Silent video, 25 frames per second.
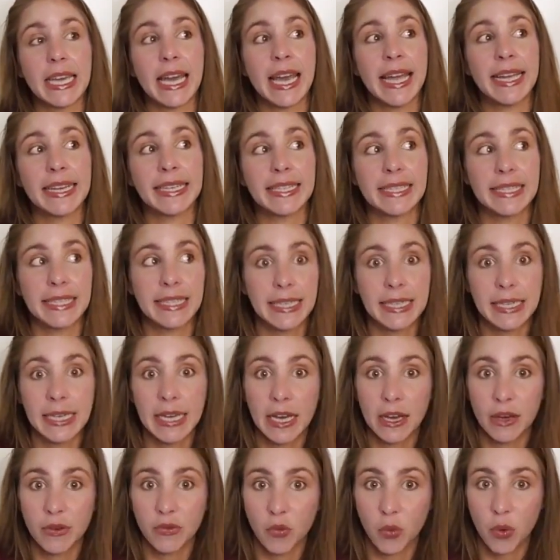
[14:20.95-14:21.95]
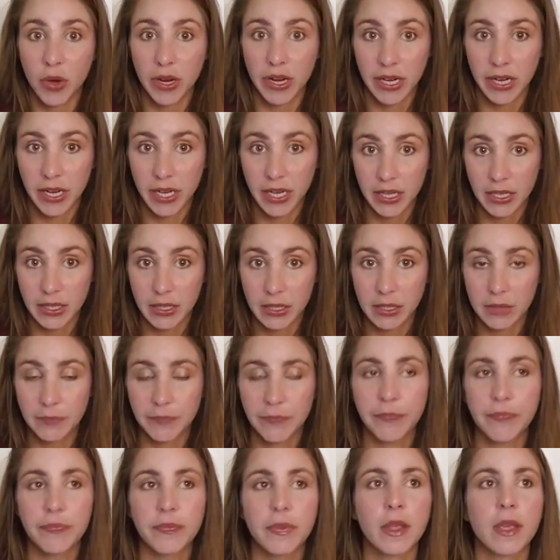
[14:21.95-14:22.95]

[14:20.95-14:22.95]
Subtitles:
idea of what it is.